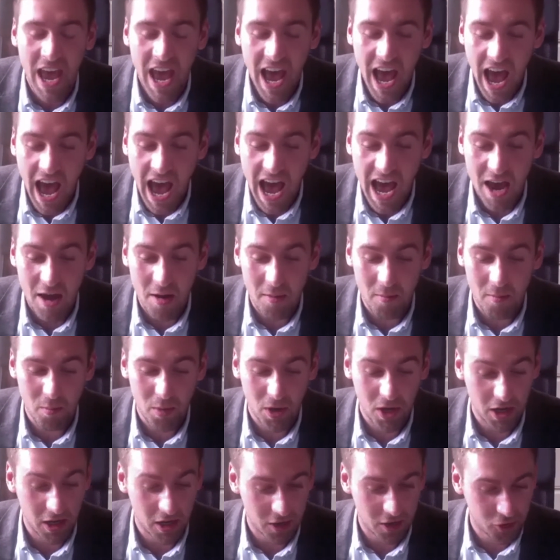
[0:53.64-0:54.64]

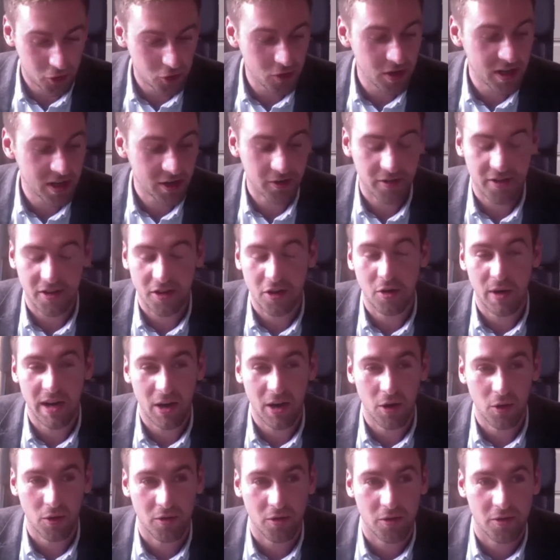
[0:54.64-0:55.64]
But 2 years ago, I
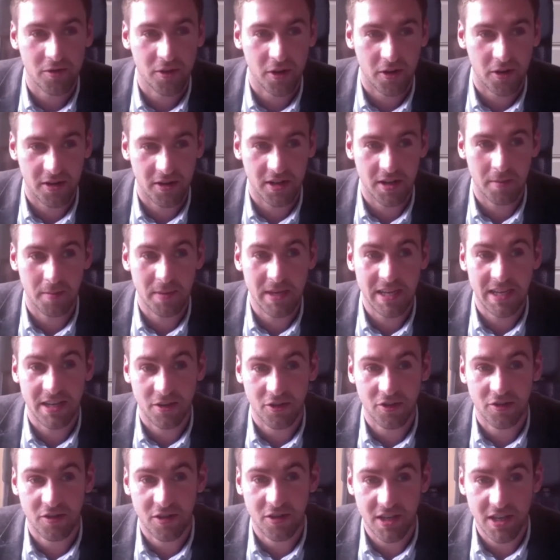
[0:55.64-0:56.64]
also started a
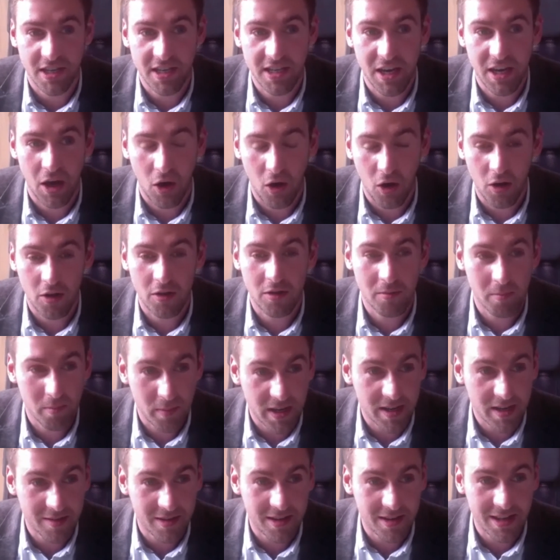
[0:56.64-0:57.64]
PhD on
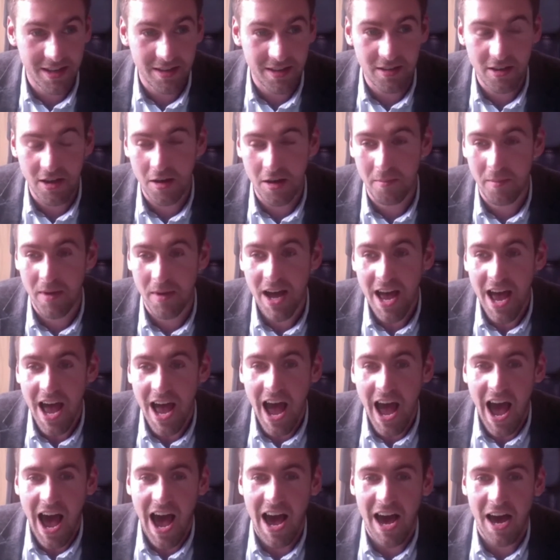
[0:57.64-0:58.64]
basic income.
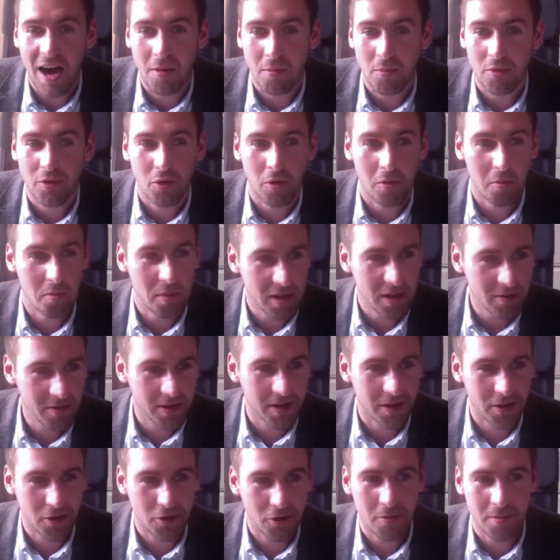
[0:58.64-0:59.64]
So I'm a bit of
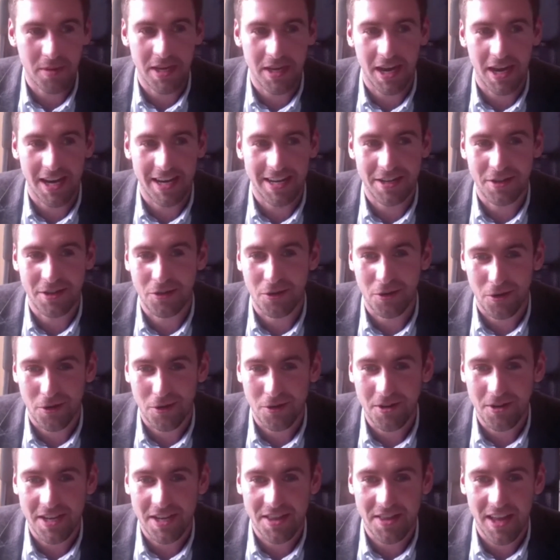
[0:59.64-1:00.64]
a UBI
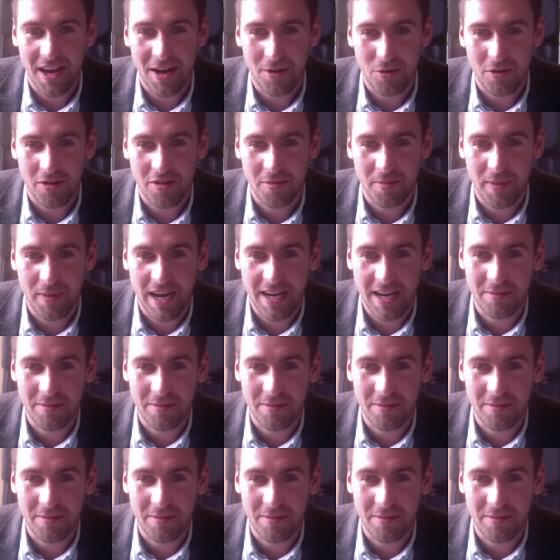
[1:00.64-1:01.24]
nerd in that respect,